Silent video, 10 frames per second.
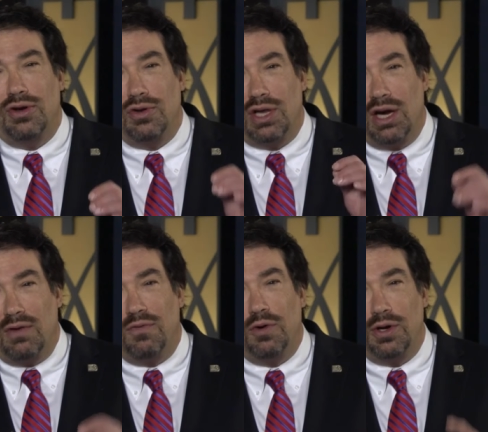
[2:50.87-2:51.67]
don't
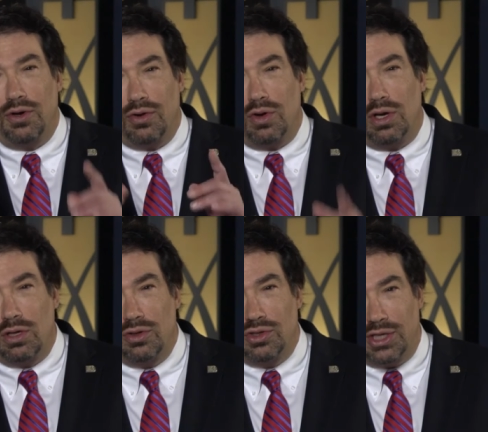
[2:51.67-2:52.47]
care for it, you're going
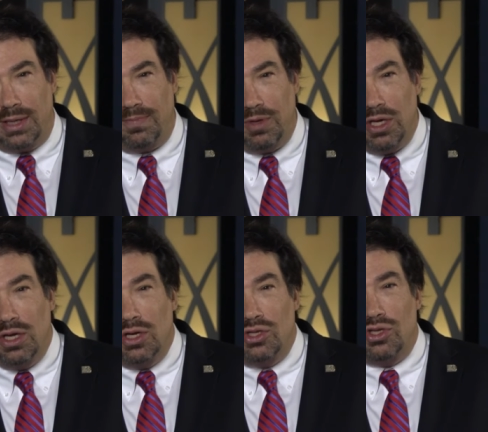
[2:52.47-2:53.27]
to lose it.
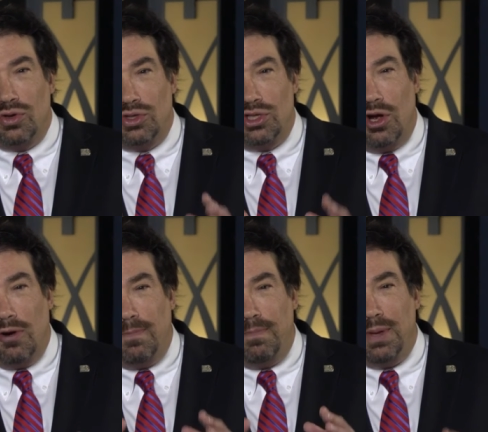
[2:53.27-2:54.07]
So
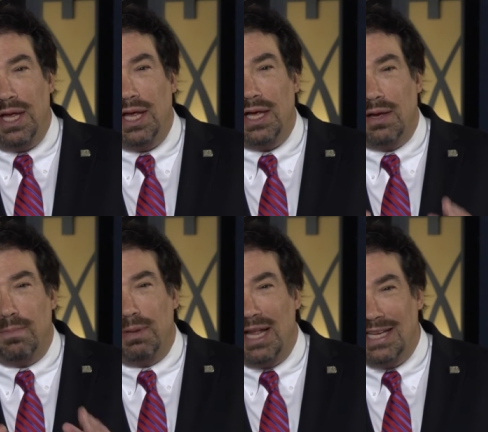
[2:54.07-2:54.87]
don't be
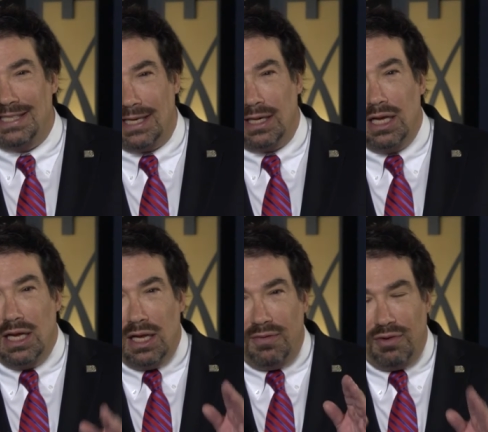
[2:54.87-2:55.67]
complacent.
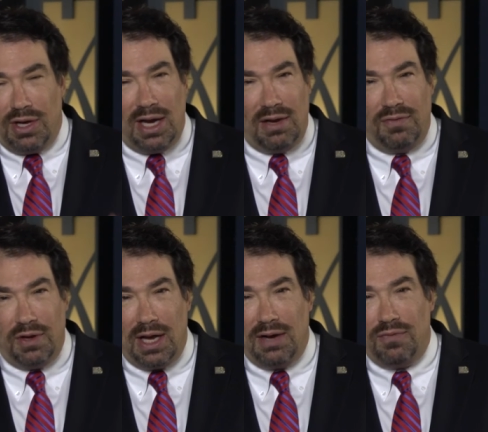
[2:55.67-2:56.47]
If you're getting
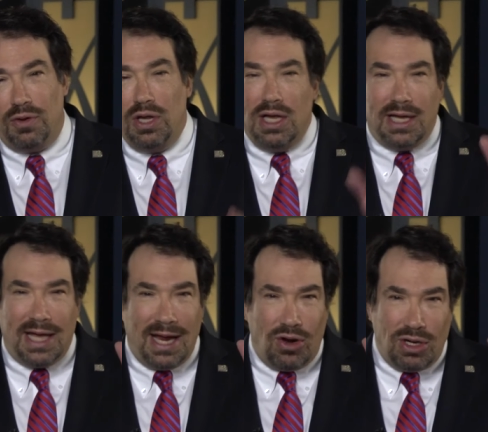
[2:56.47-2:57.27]
forgetful,
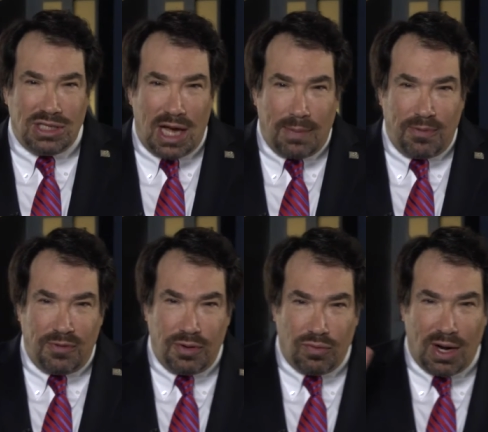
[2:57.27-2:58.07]
get on top
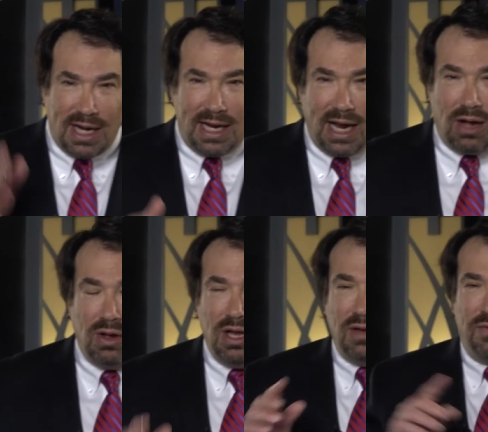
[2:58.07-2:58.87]
of it right now.
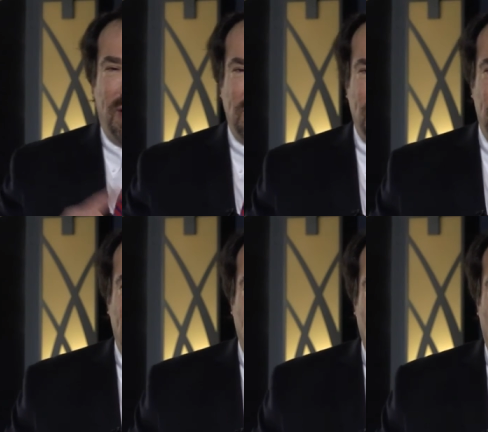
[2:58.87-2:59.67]

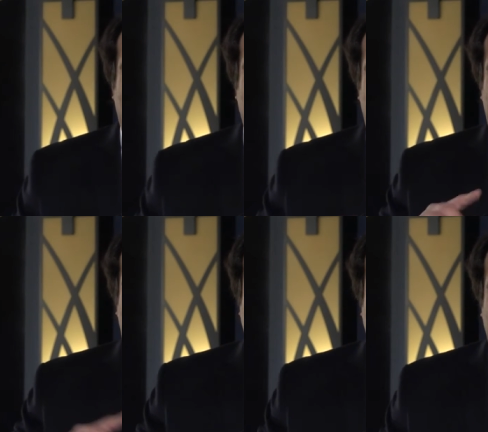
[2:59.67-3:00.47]
Phosphatidylcholine,
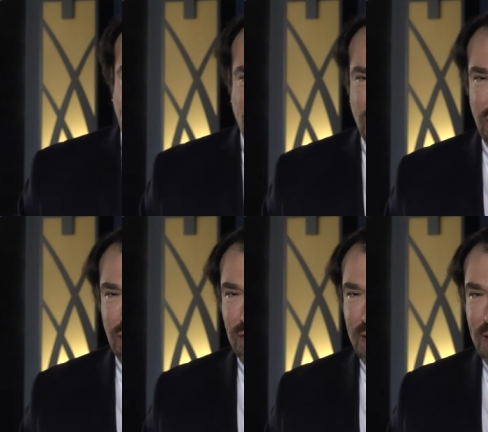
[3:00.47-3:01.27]

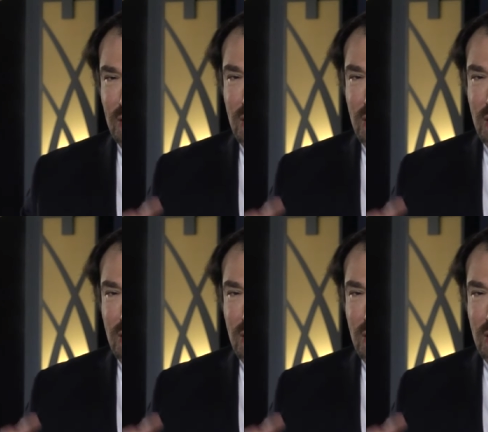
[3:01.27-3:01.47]
phosphatidylserine,